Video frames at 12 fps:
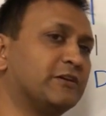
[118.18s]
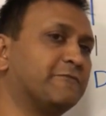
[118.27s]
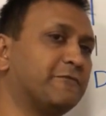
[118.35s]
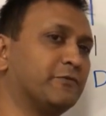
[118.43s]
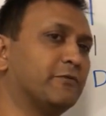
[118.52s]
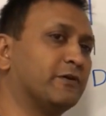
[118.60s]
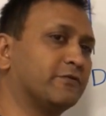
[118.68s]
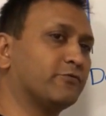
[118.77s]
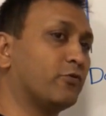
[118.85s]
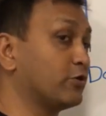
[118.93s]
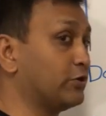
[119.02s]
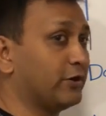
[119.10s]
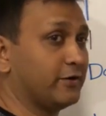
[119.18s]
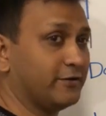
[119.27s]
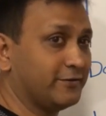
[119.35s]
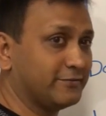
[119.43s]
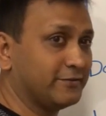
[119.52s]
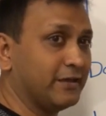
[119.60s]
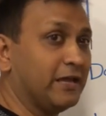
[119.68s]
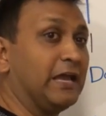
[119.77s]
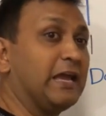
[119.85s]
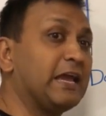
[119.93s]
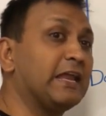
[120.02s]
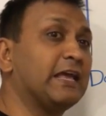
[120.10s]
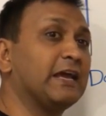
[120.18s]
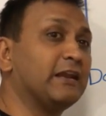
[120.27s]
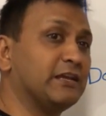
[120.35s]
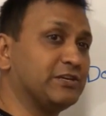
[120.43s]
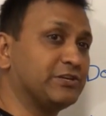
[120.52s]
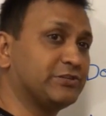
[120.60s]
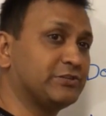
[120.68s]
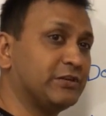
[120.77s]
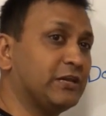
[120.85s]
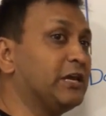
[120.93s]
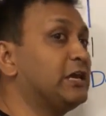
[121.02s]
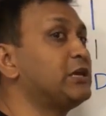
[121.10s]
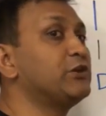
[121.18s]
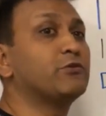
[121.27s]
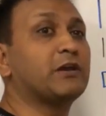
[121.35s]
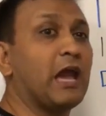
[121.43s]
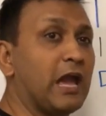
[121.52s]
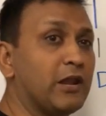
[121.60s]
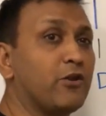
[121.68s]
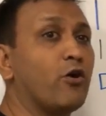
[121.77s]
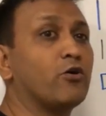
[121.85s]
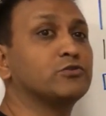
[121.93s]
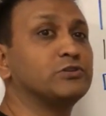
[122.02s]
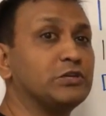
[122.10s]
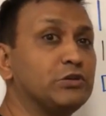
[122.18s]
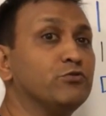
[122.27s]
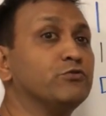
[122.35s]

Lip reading: dear viewers or learners, in English you cannot